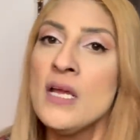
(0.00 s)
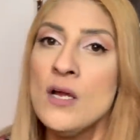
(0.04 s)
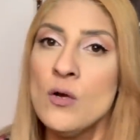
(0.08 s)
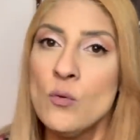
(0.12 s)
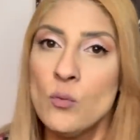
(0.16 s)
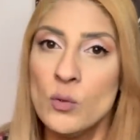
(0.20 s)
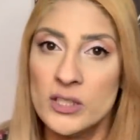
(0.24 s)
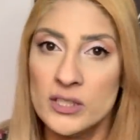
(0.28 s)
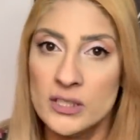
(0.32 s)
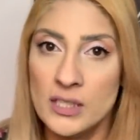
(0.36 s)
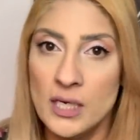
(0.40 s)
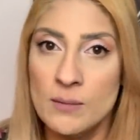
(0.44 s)

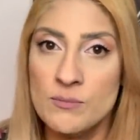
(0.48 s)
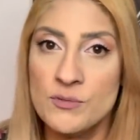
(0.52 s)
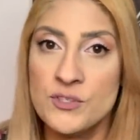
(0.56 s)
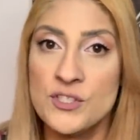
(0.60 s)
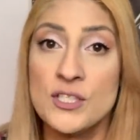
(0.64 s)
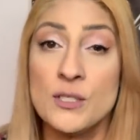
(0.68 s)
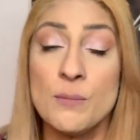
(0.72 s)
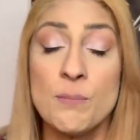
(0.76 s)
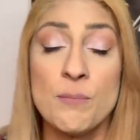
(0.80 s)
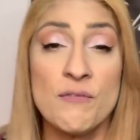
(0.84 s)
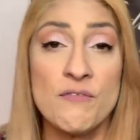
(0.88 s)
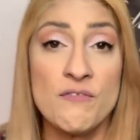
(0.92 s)
when it comes
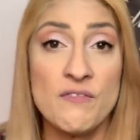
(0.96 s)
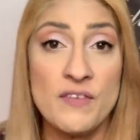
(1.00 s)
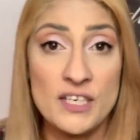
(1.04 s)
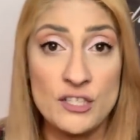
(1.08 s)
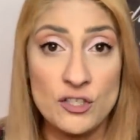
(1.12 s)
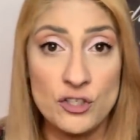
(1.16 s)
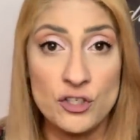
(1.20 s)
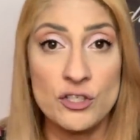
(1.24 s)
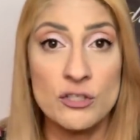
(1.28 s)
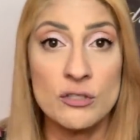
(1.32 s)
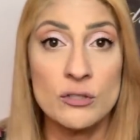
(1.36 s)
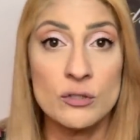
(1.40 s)
to the
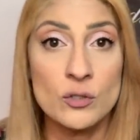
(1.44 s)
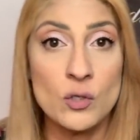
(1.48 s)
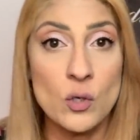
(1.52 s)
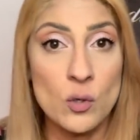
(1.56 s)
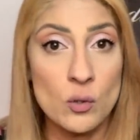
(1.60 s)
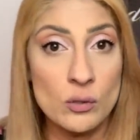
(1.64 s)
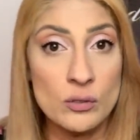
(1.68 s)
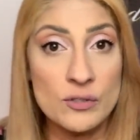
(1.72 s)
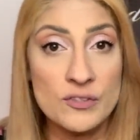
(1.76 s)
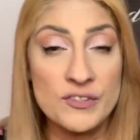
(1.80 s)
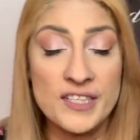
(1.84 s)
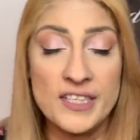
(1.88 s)
professional
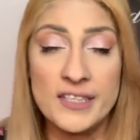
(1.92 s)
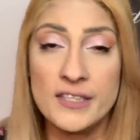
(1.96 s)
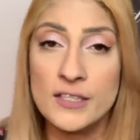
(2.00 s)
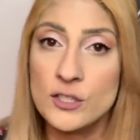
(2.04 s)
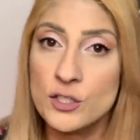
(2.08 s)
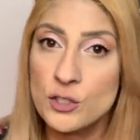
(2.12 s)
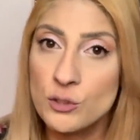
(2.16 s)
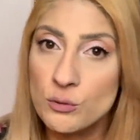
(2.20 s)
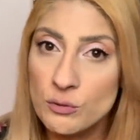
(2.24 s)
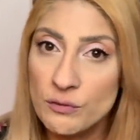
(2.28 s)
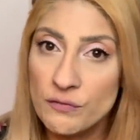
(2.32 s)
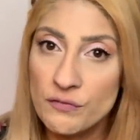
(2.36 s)
goals that the
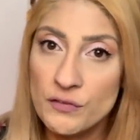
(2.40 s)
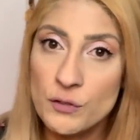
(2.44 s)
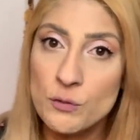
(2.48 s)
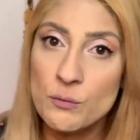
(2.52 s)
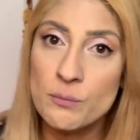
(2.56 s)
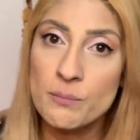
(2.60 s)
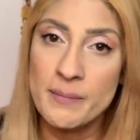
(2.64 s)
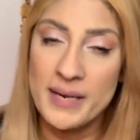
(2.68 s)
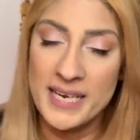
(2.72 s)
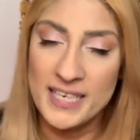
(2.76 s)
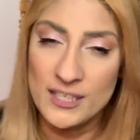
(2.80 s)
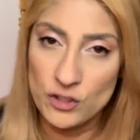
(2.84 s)
two of you
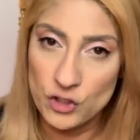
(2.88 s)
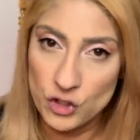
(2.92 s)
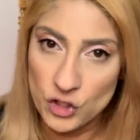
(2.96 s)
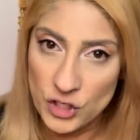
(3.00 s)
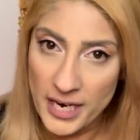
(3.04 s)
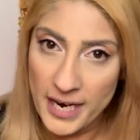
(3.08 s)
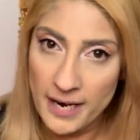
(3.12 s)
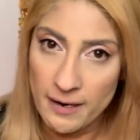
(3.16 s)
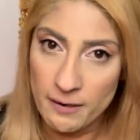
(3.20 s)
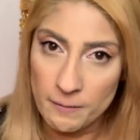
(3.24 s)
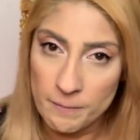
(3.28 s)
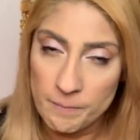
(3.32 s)
may
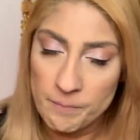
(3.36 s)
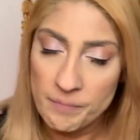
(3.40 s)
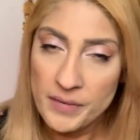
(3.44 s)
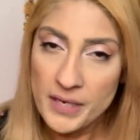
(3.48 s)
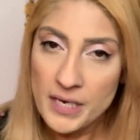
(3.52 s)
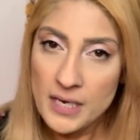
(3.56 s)
share.